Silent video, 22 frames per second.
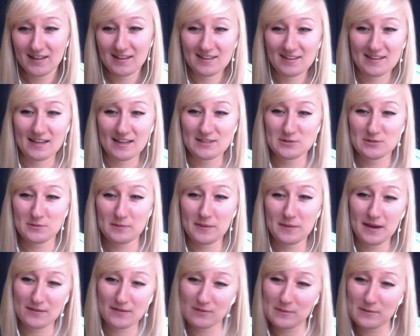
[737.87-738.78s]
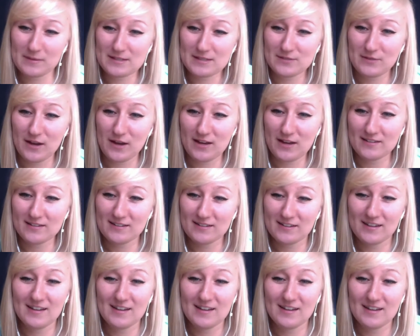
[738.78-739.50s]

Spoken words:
Like, I just want to be everybody's friend.